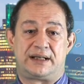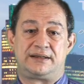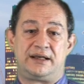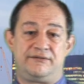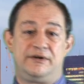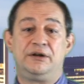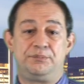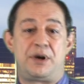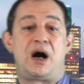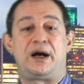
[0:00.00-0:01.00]
that they will
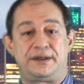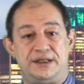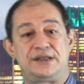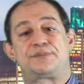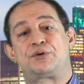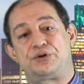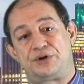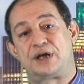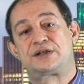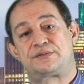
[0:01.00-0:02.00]
buy these
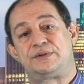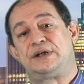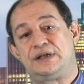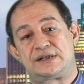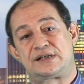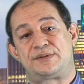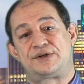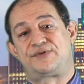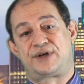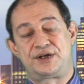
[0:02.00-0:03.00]
products with these
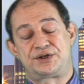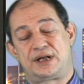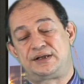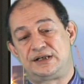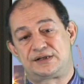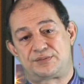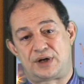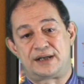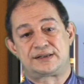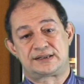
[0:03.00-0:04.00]
specifications at these
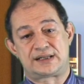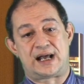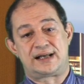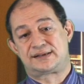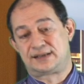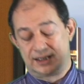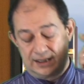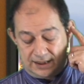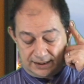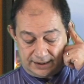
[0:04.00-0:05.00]
prices as
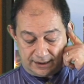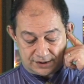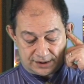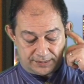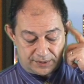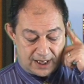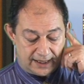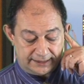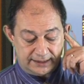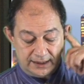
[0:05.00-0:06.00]
they are supplied.